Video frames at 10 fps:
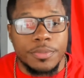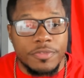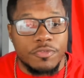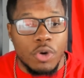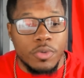
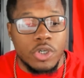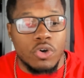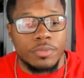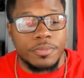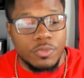before we
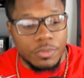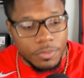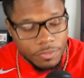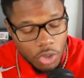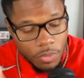go
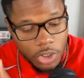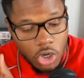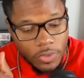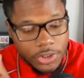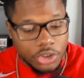into